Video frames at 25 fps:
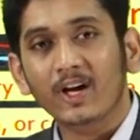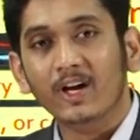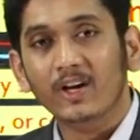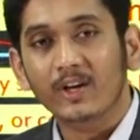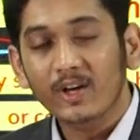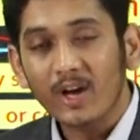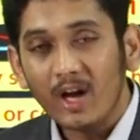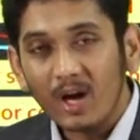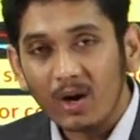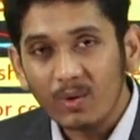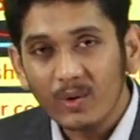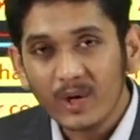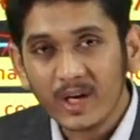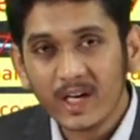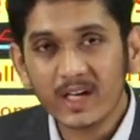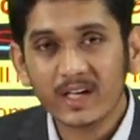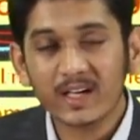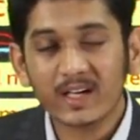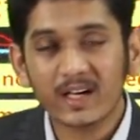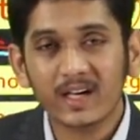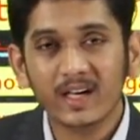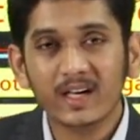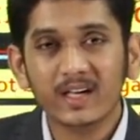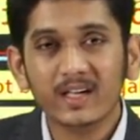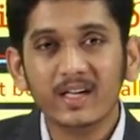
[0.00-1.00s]
Now
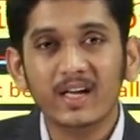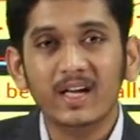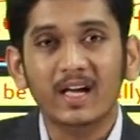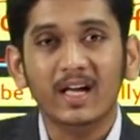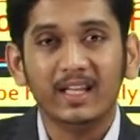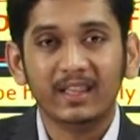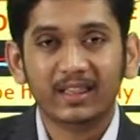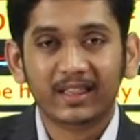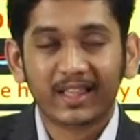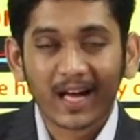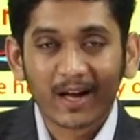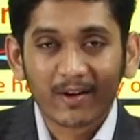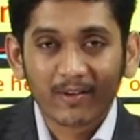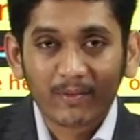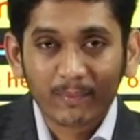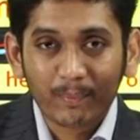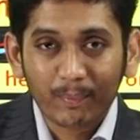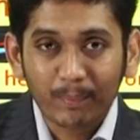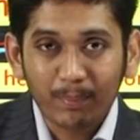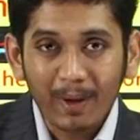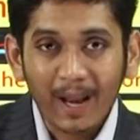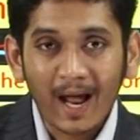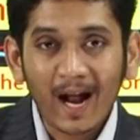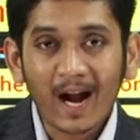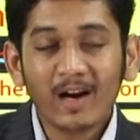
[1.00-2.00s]
here, the
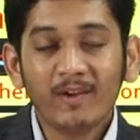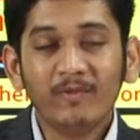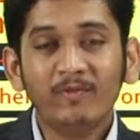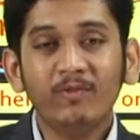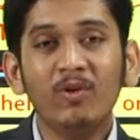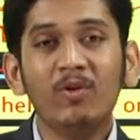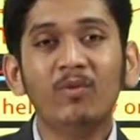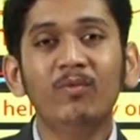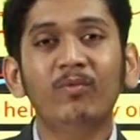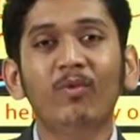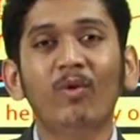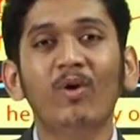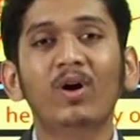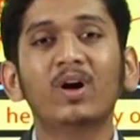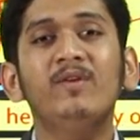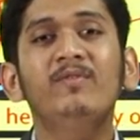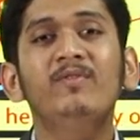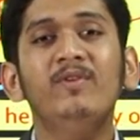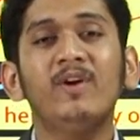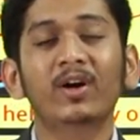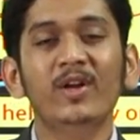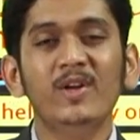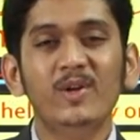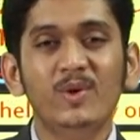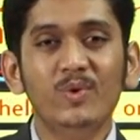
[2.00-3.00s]
platform what
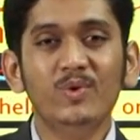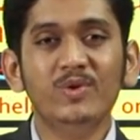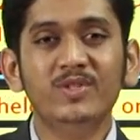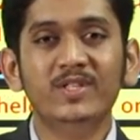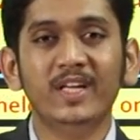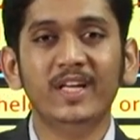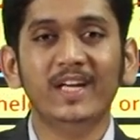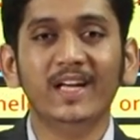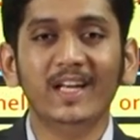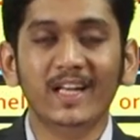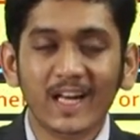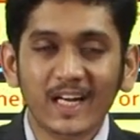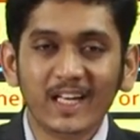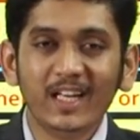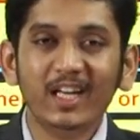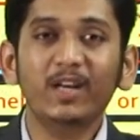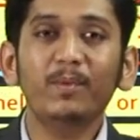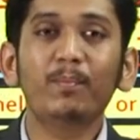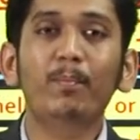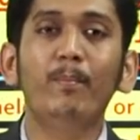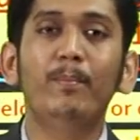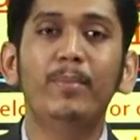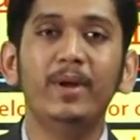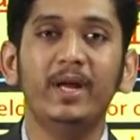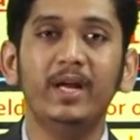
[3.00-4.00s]
we are using, let
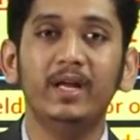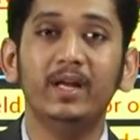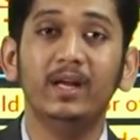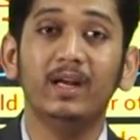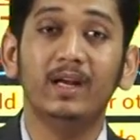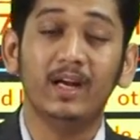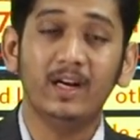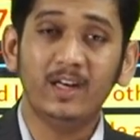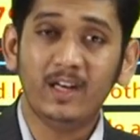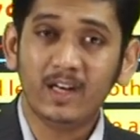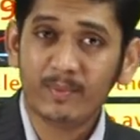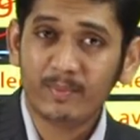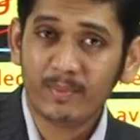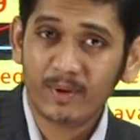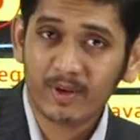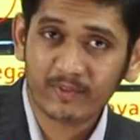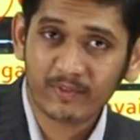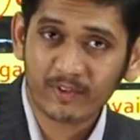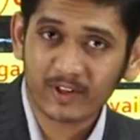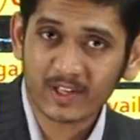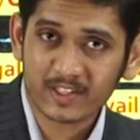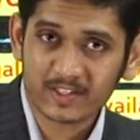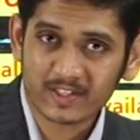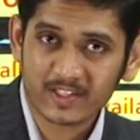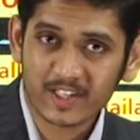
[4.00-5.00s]
it be
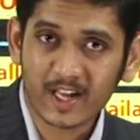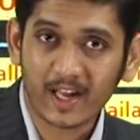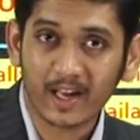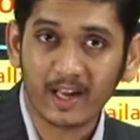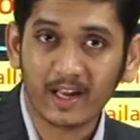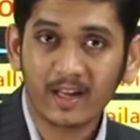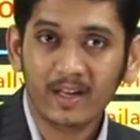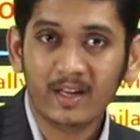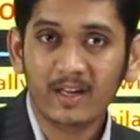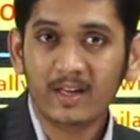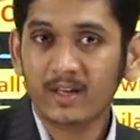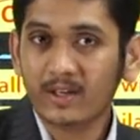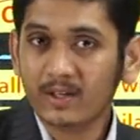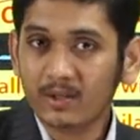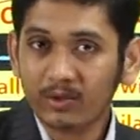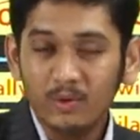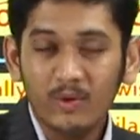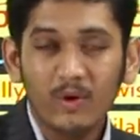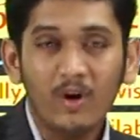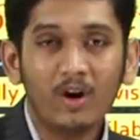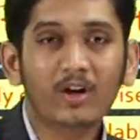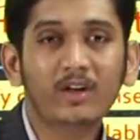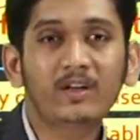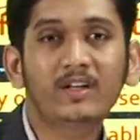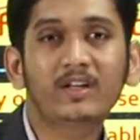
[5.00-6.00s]
for say. Do
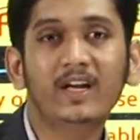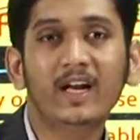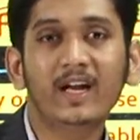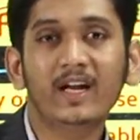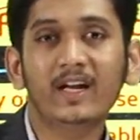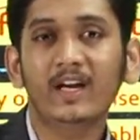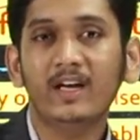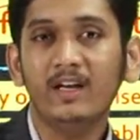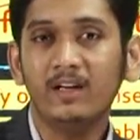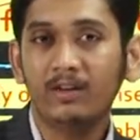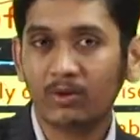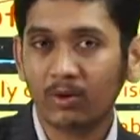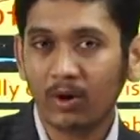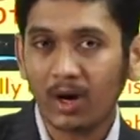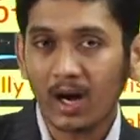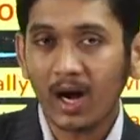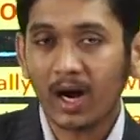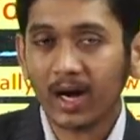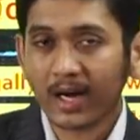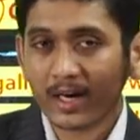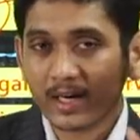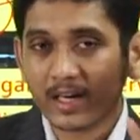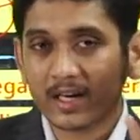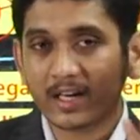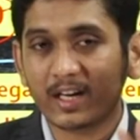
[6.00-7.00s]
not take it too
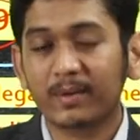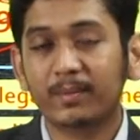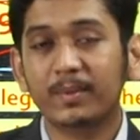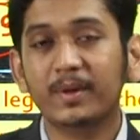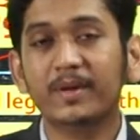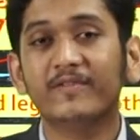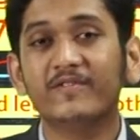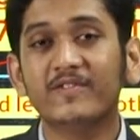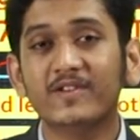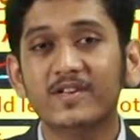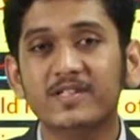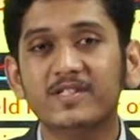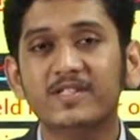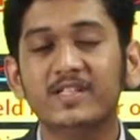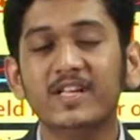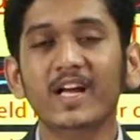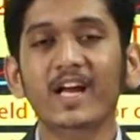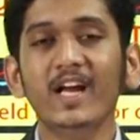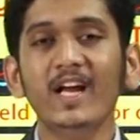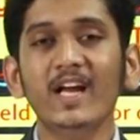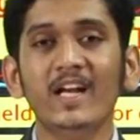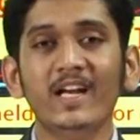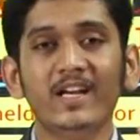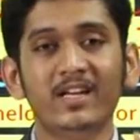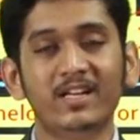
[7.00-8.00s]
hard, let it be for
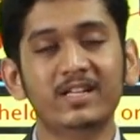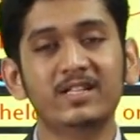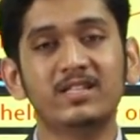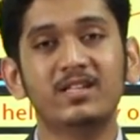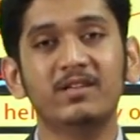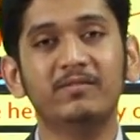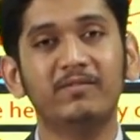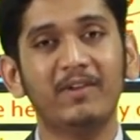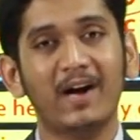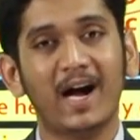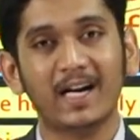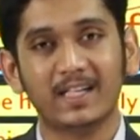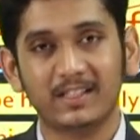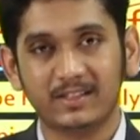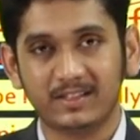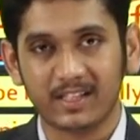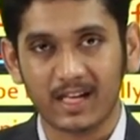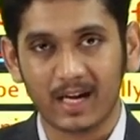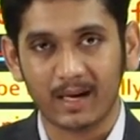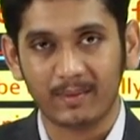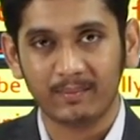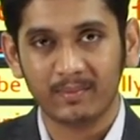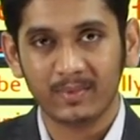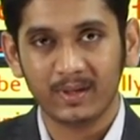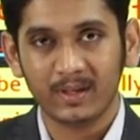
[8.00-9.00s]
say, it is a
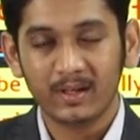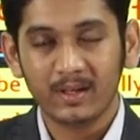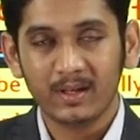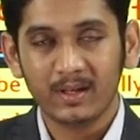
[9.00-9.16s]
WhatsApp.